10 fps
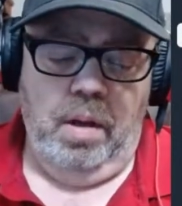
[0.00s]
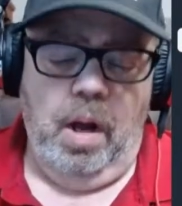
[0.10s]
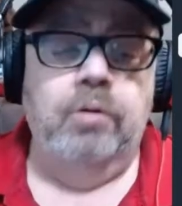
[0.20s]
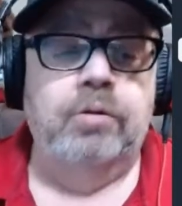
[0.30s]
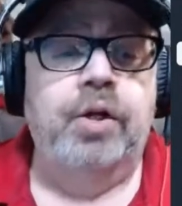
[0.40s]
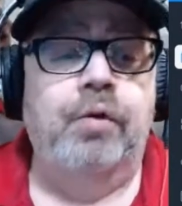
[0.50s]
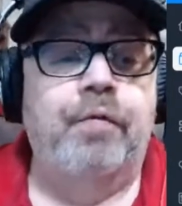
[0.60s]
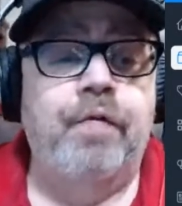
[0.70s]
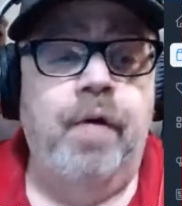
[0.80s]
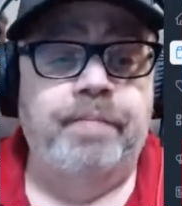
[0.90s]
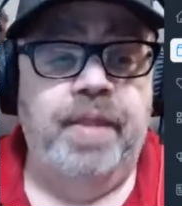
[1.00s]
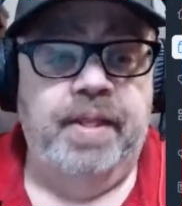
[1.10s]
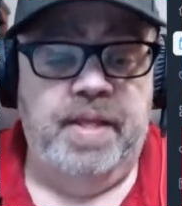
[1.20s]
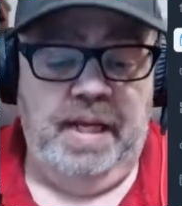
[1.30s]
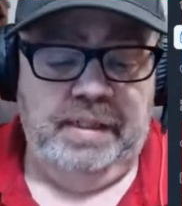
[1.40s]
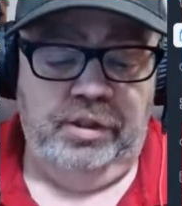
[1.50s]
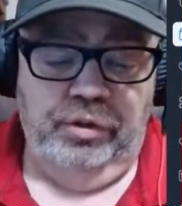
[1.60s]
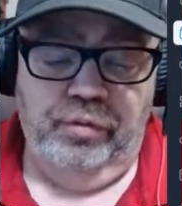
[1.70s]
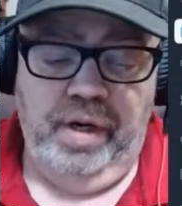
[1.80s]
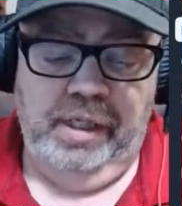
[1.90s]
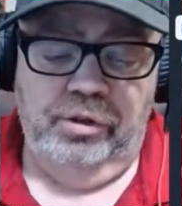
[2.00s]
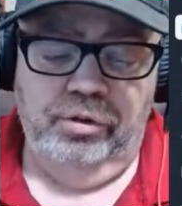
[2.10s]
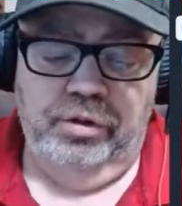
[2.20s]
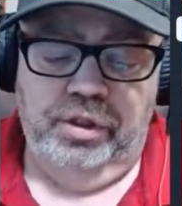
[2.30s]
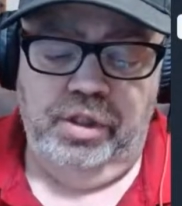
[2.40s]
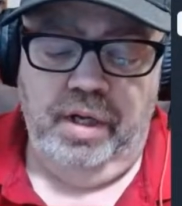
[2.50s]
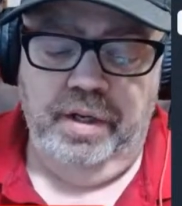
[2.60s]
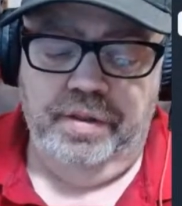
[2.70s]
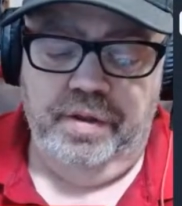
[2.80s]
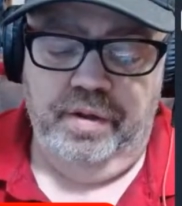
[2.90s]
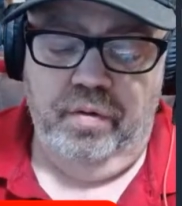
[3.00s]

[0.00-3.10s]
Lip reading: Also from the Texas Rangers, Jonathan